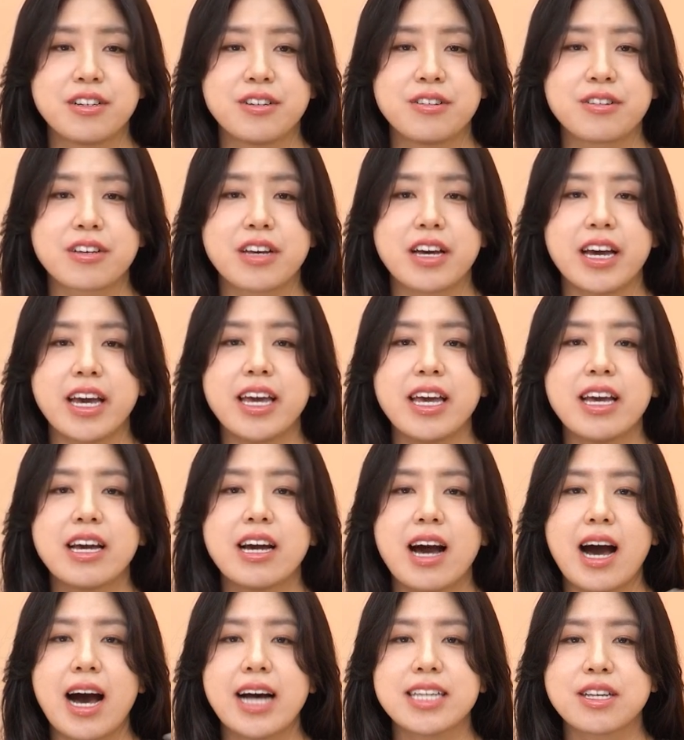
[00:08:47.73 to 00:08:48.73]
Okay,
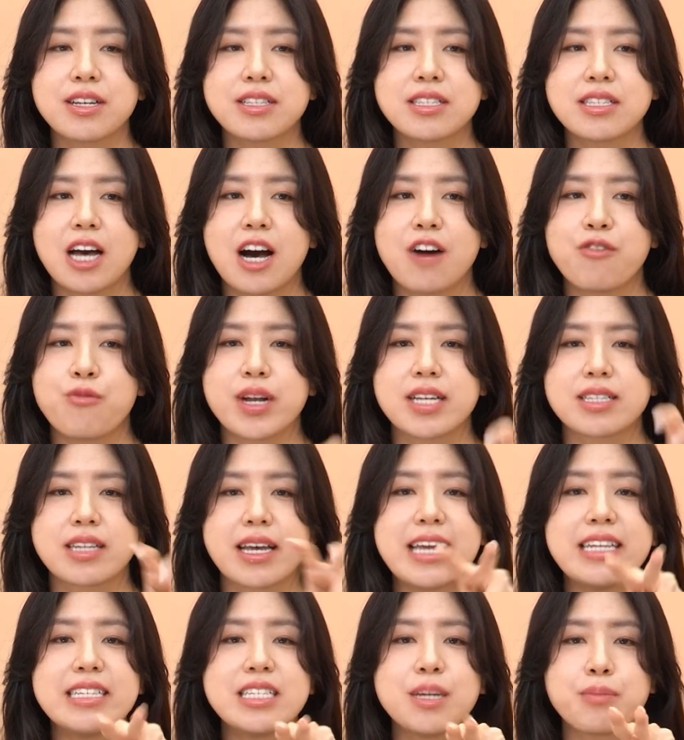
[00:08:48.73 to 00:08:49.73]
ask yourself, what is
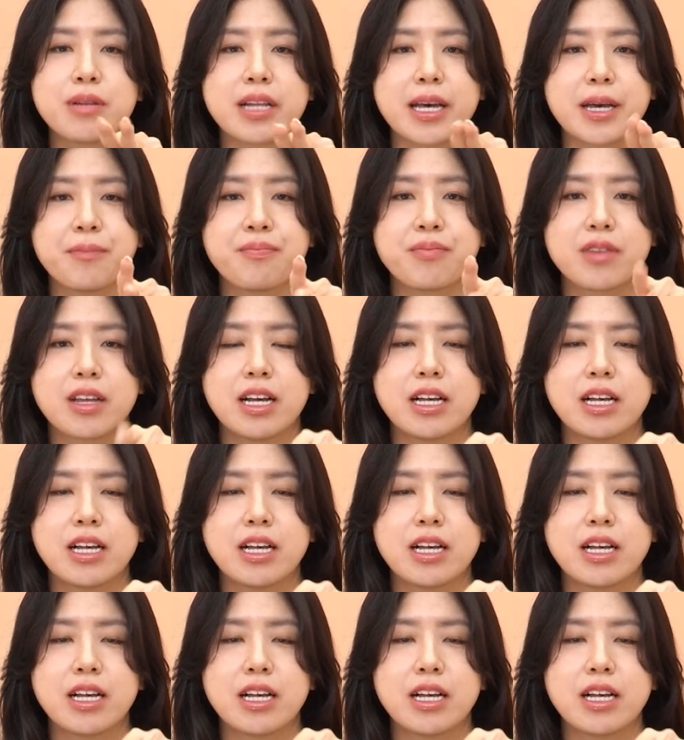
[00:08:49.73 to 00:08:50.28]
the interplay?